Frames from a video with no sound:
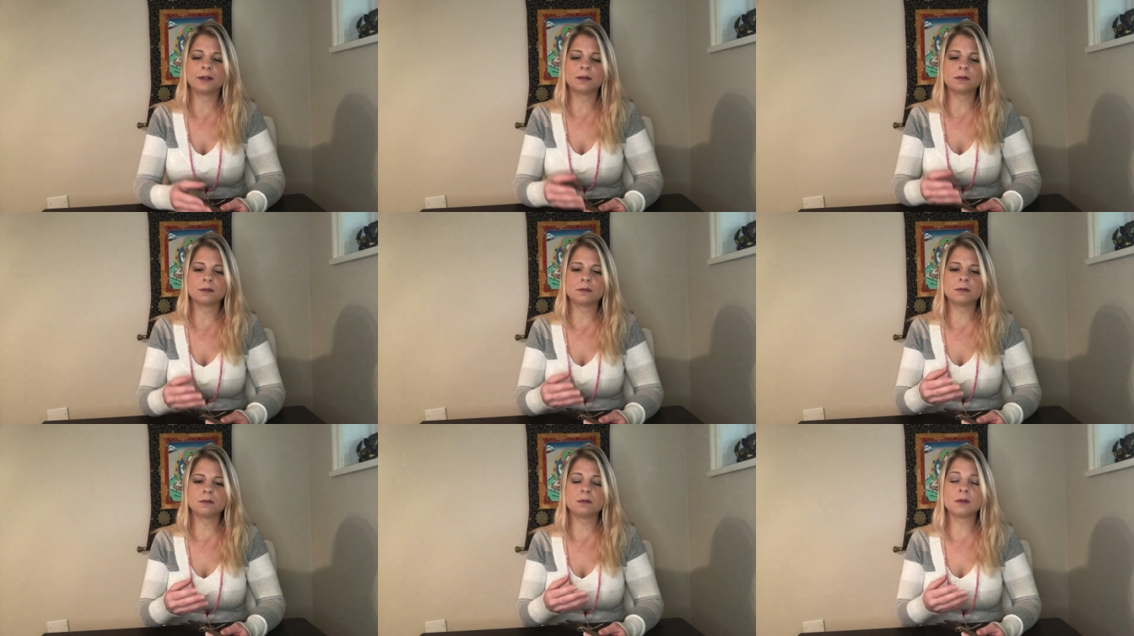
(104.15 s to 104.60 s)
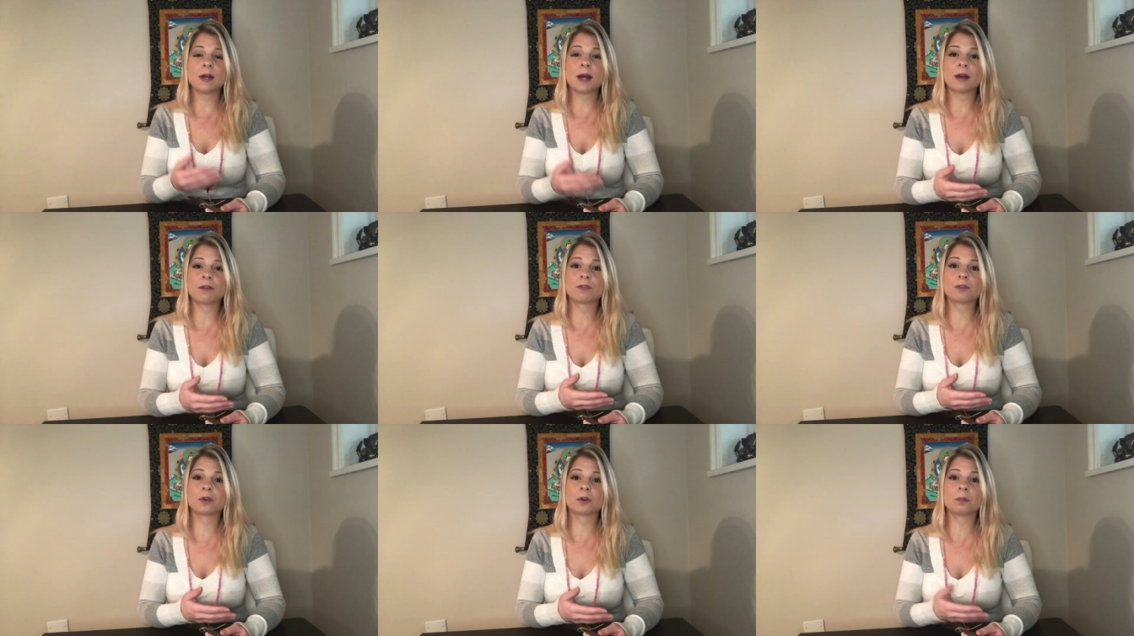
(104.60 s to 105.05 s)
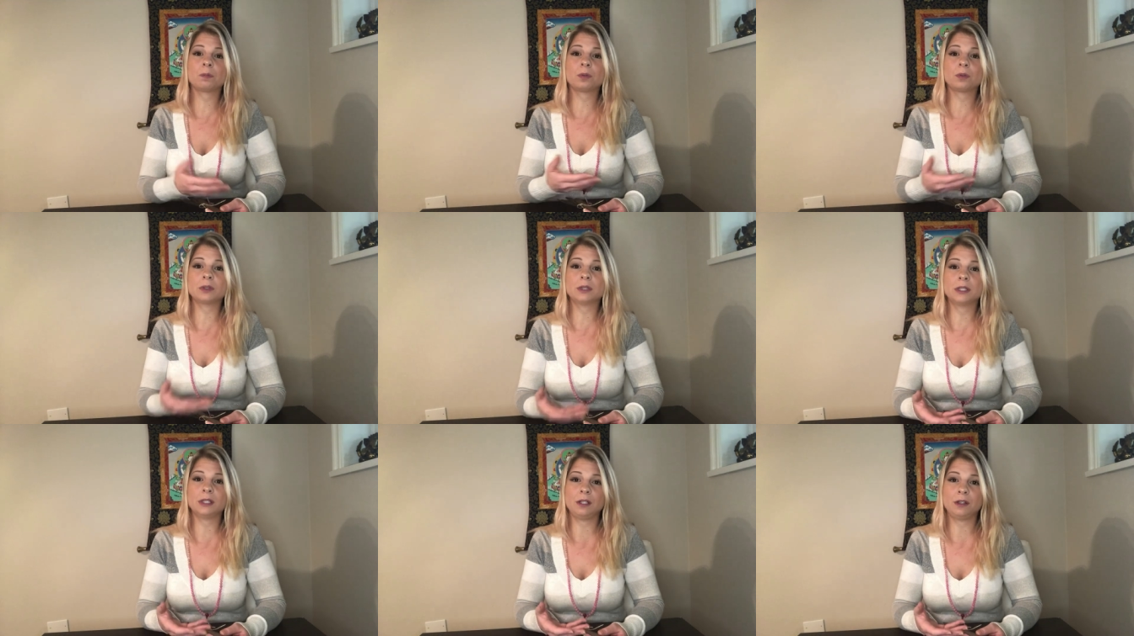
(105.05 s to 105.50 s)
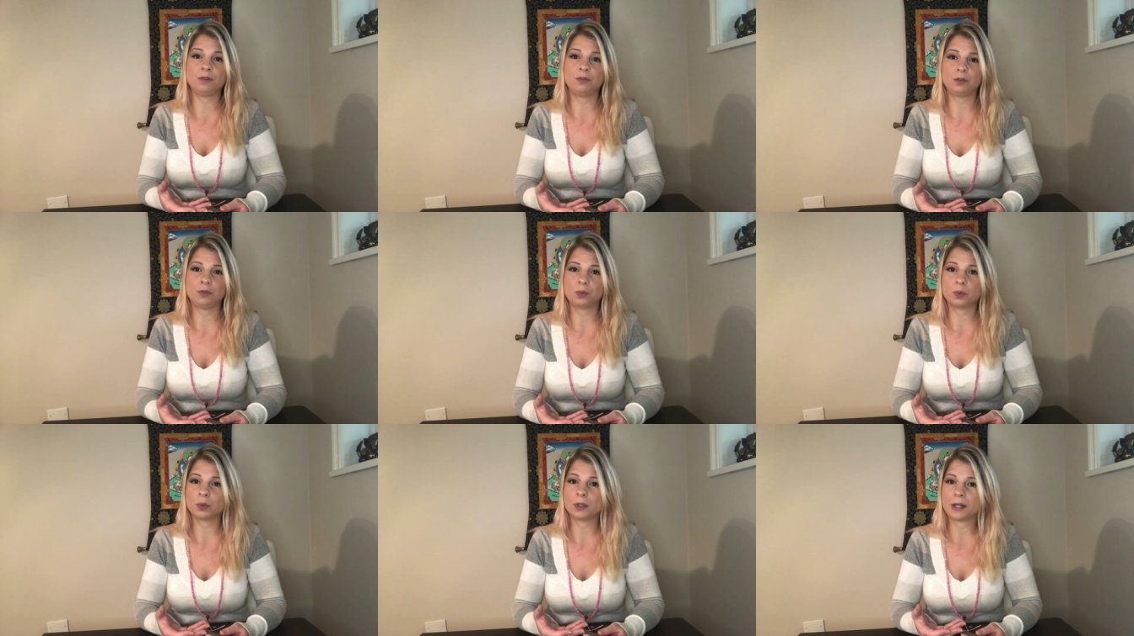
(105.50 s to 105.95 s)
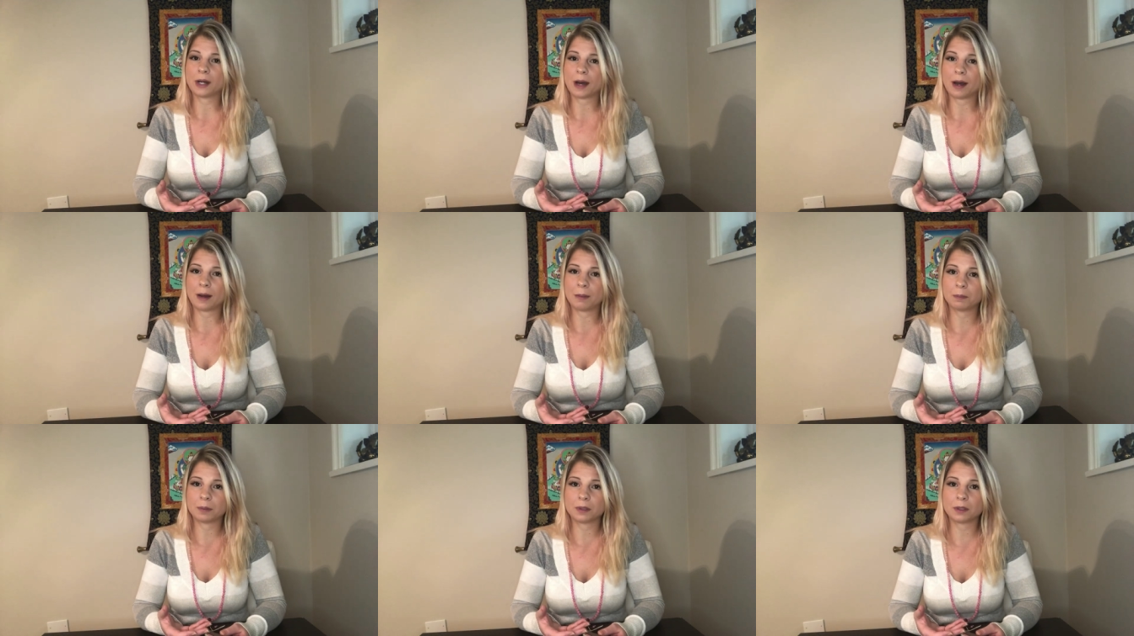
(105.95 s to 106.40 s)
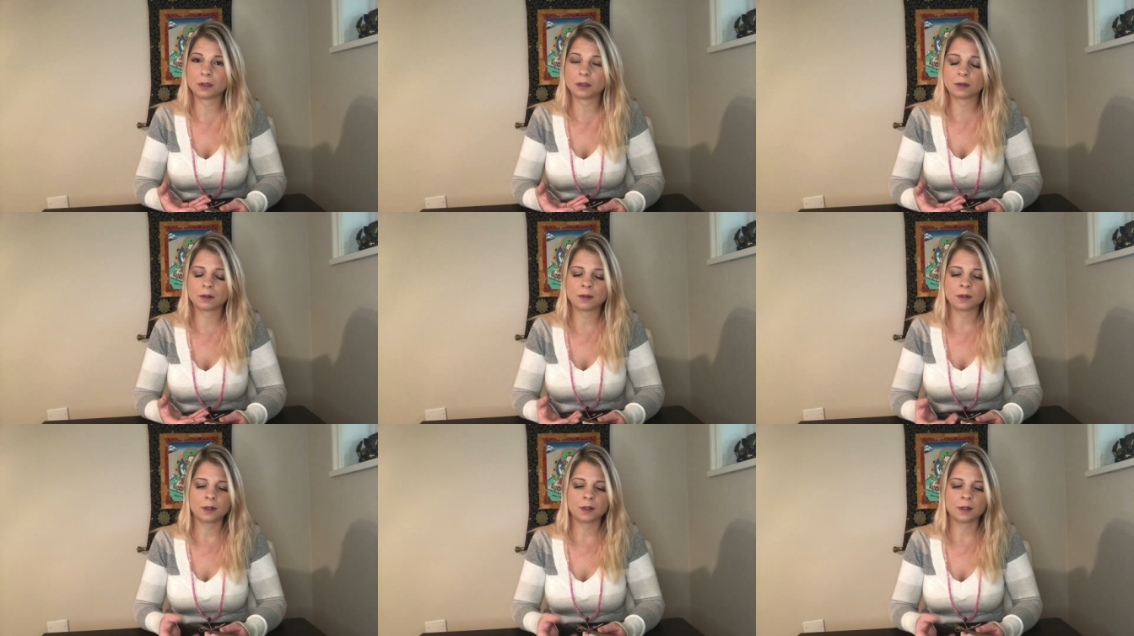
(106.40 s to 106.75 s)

never believed would happen.